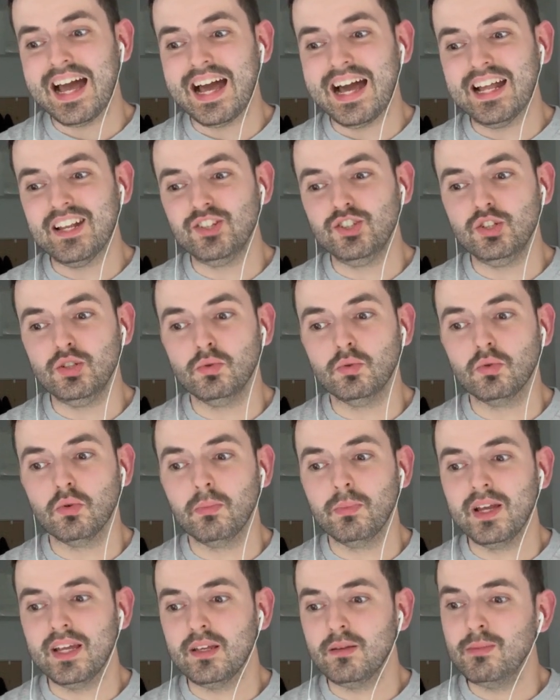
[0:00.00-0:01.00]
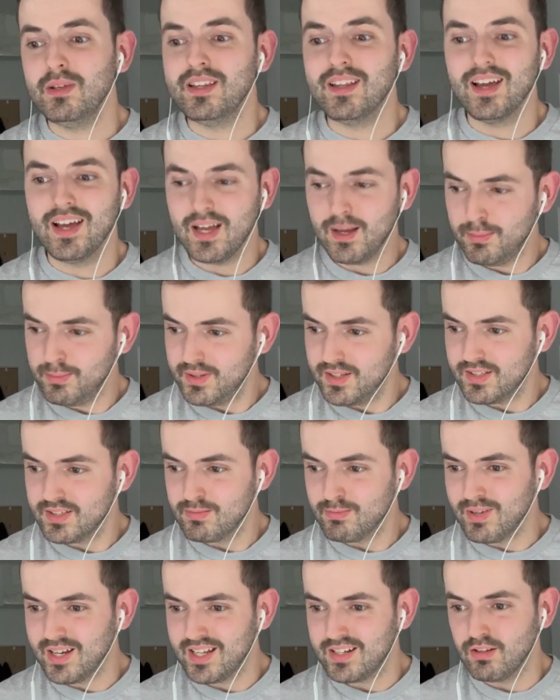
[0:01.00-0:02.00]
and you will make me the
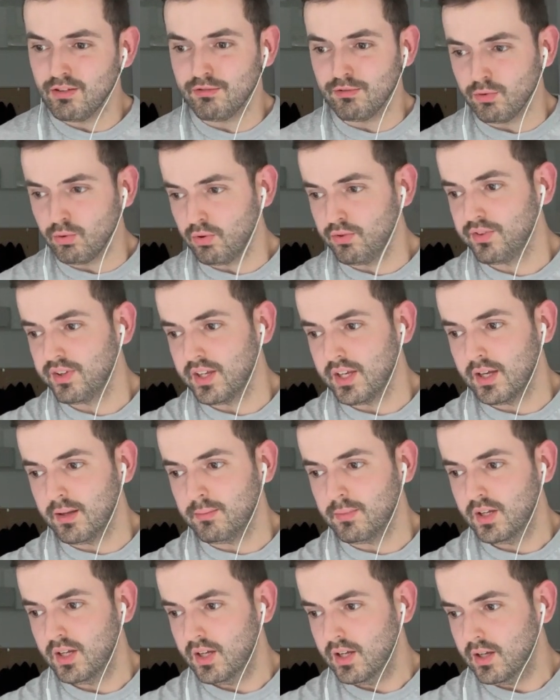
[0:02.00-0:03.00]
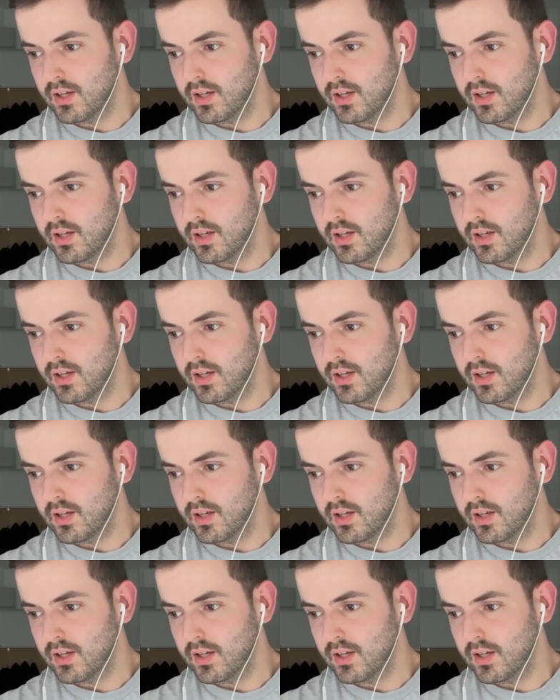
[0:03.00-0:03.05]
happiest man of all time,